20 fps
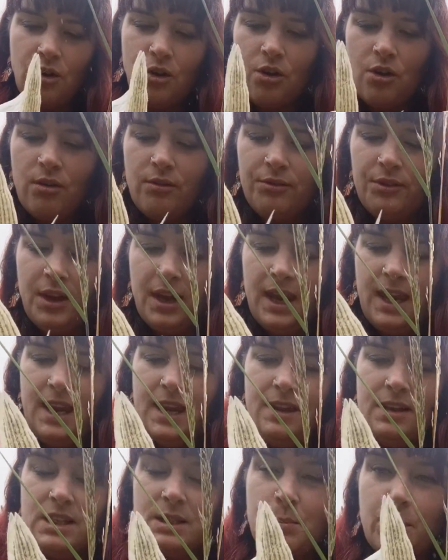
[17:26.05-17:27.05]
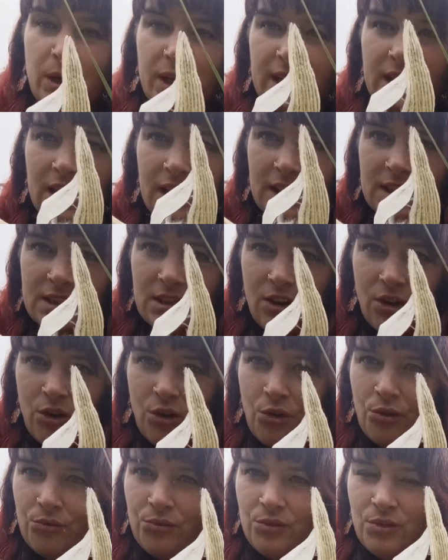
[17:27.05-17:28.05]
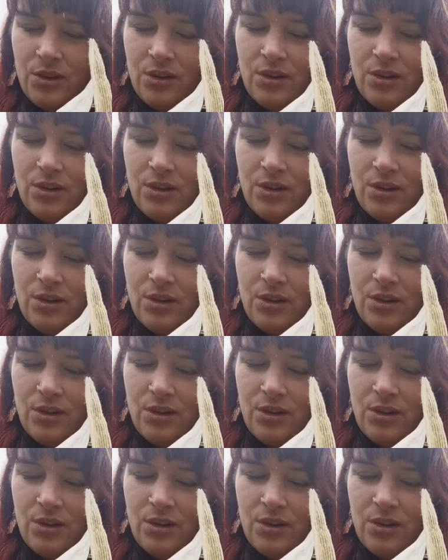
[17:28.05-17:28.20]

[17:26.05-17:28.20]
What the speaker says: of a spikelet of